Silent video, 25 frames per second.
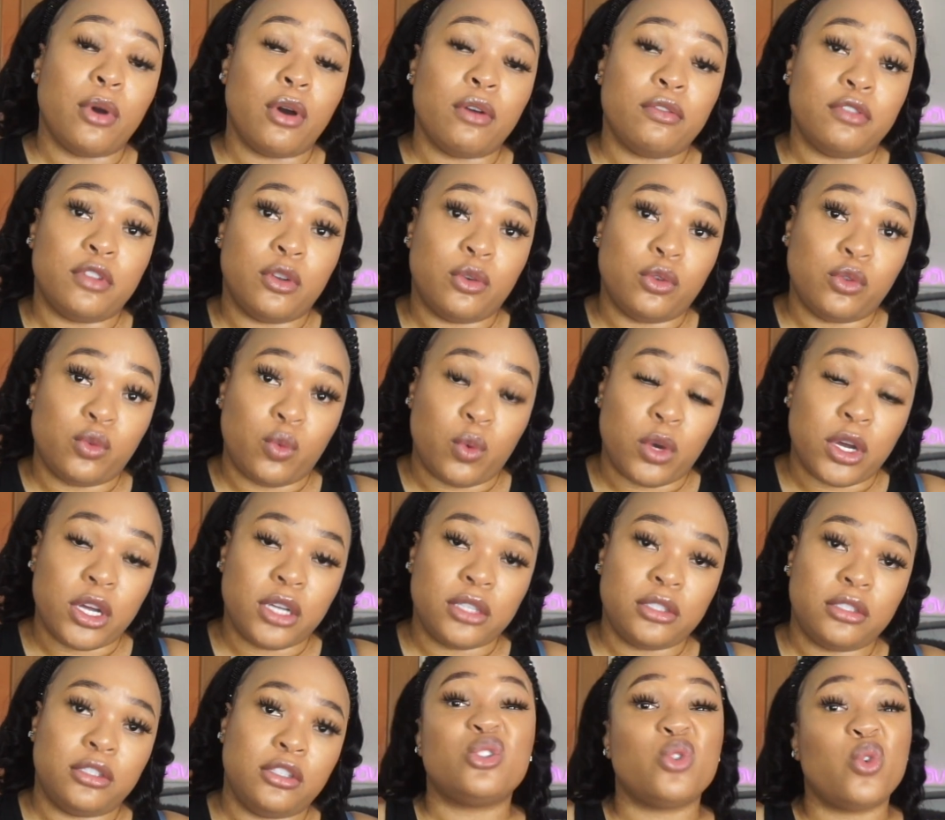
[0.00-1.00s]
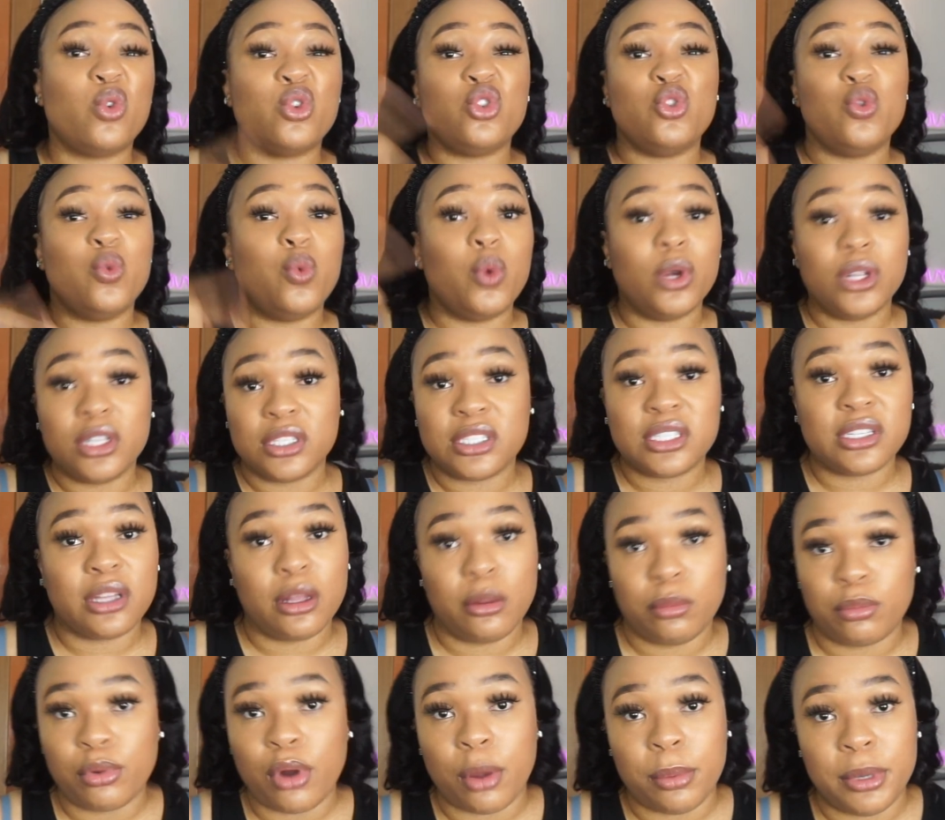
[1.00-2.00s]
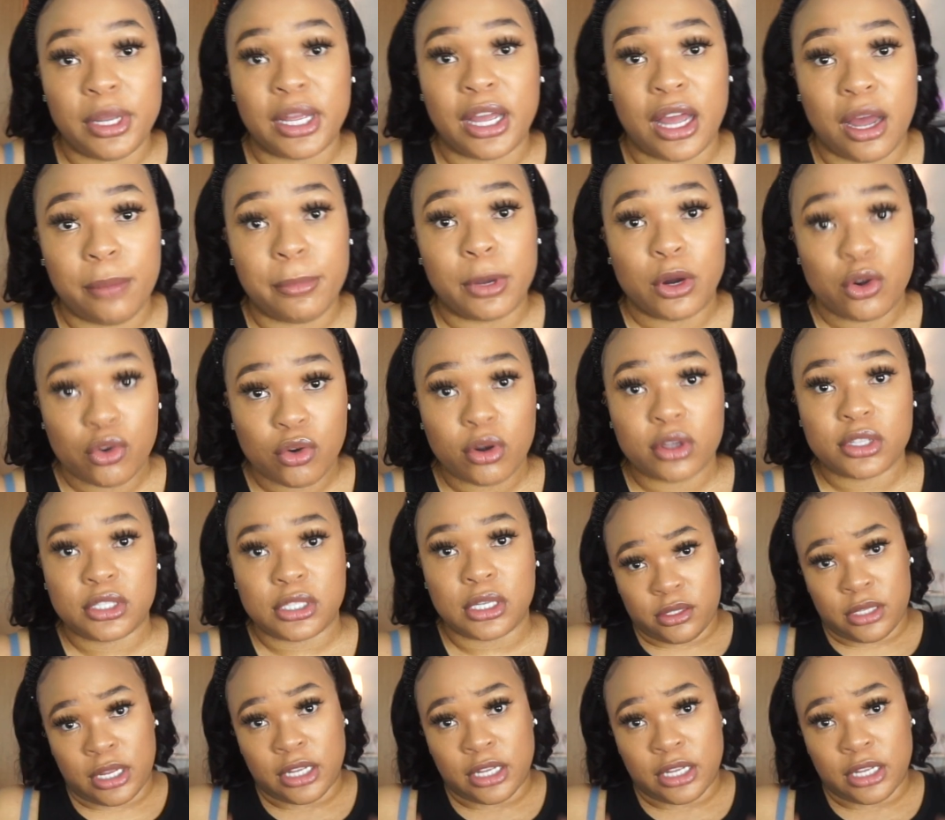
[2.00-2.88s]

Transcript: of those words, or you will still probably come across it.